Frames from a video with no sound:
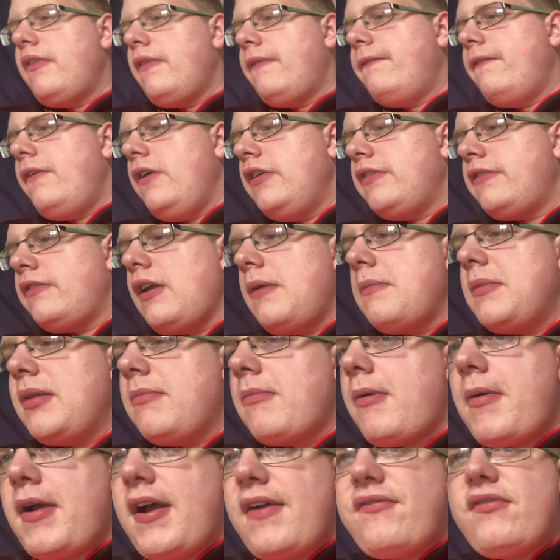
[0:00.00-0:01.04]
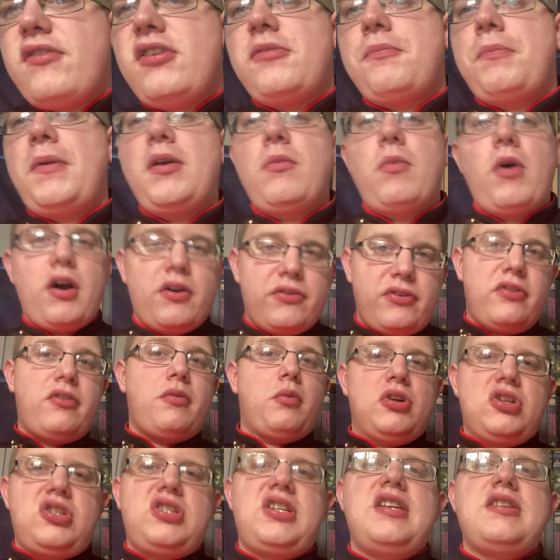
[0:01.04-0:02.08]
first name at the moment. It's been a while since
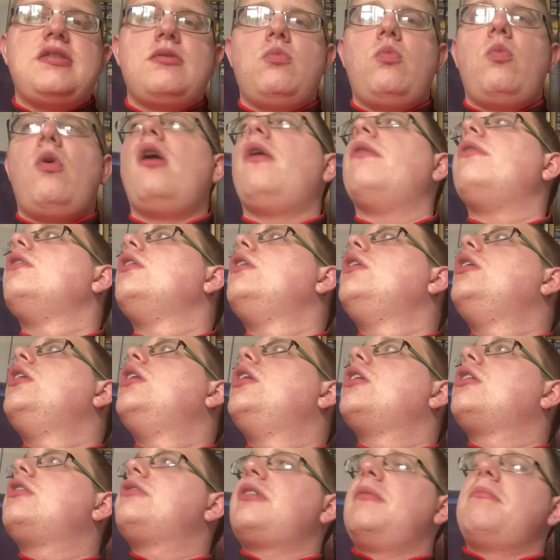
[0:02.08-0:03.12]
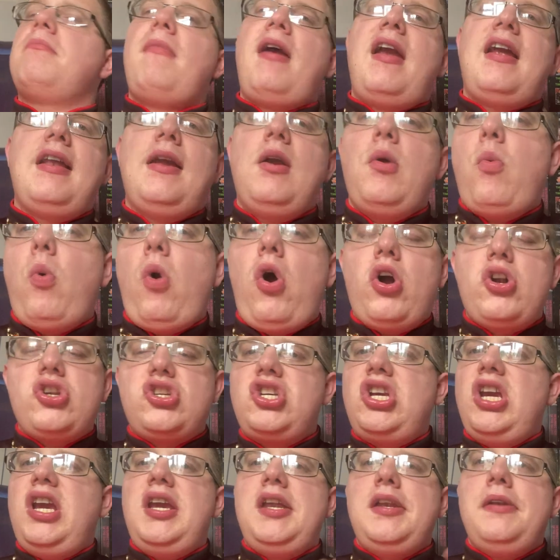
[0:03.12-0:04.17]
I watched season one, because I'm mainly
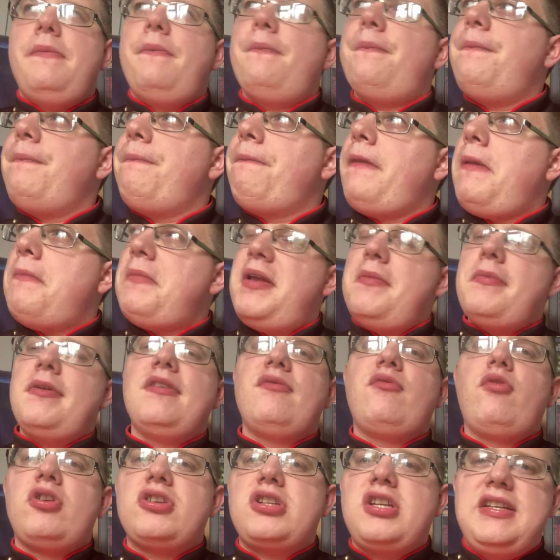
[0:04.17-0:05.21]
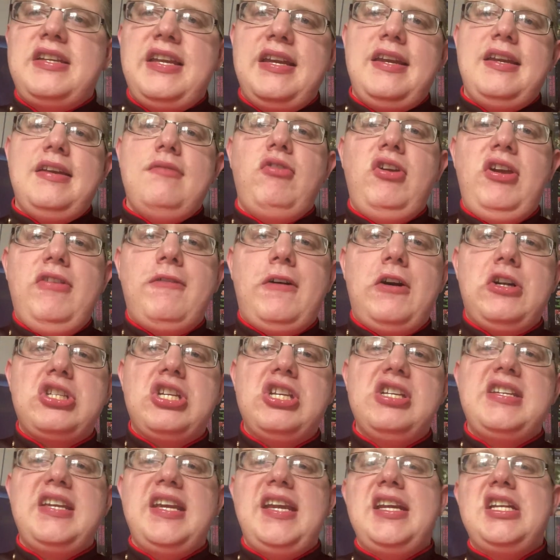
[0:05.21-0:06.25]
watching, I'm in the middle of rewatching
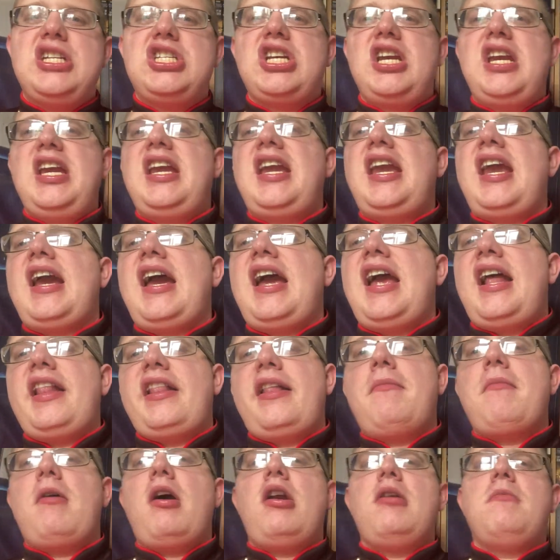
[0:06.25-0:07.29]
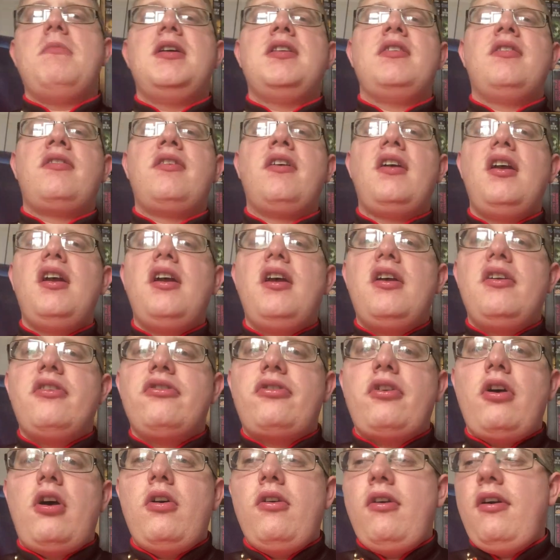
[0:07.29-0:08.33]
TNG at the moment.
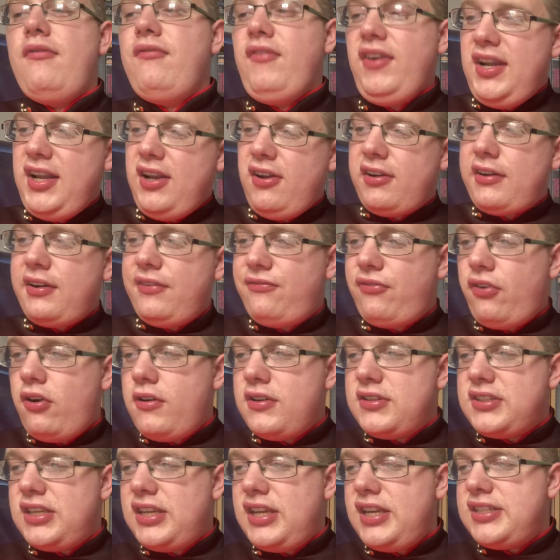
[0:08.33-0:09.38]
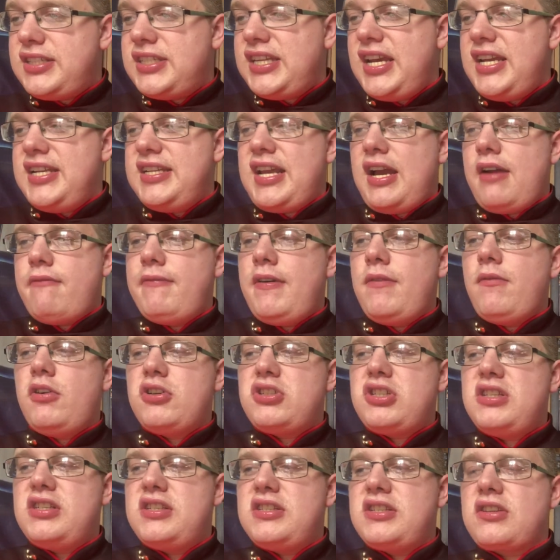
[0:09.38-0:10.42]
So I'm really looking forward to sitting down
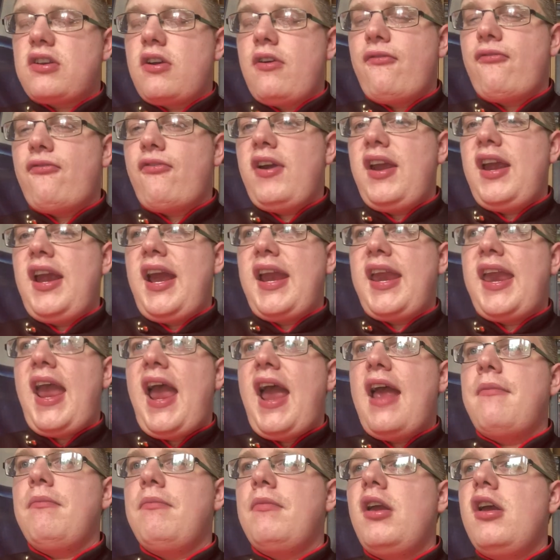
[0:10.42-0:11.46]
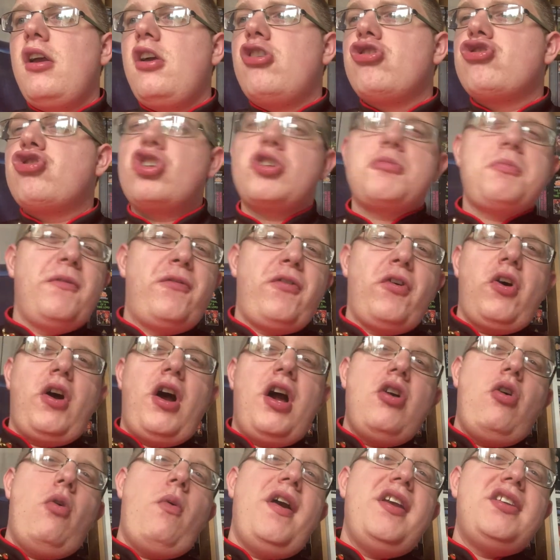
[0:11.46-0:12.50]
rewatching Discovery again. Just before,
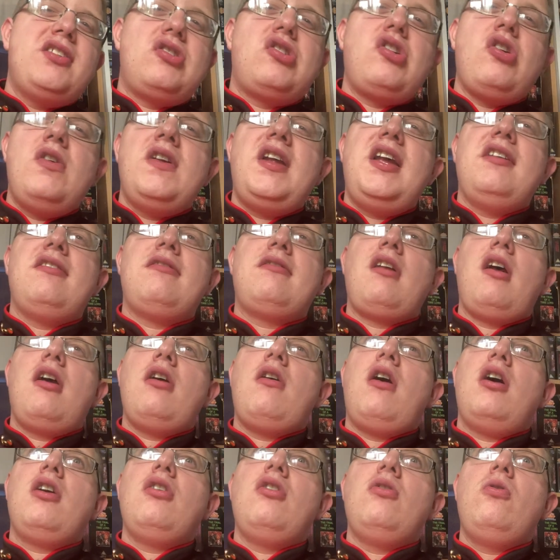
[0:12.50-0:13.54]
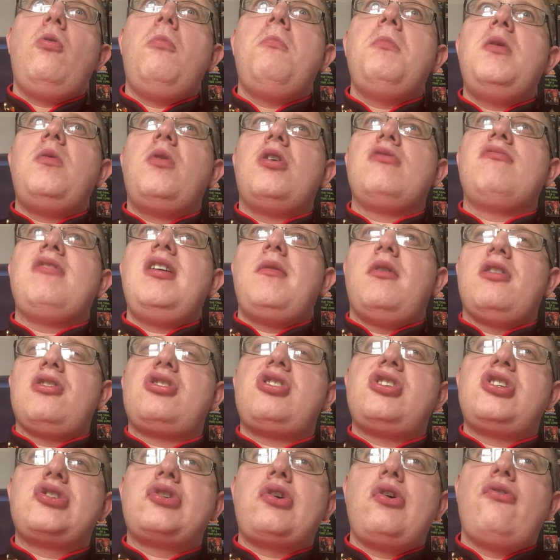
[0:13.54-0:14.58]
I always do this though, I normally rewatch
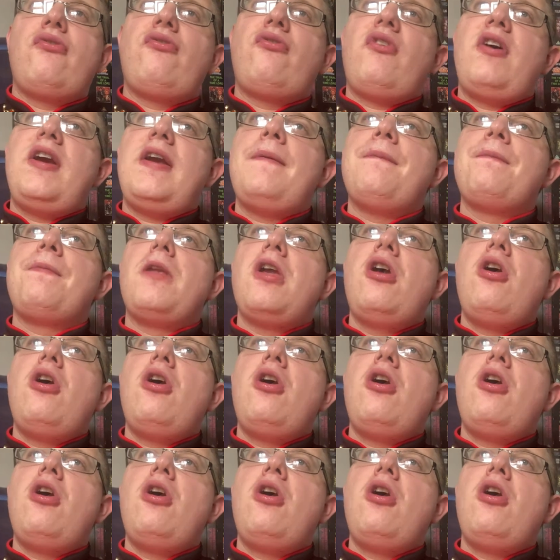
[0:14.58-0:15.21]
Discovery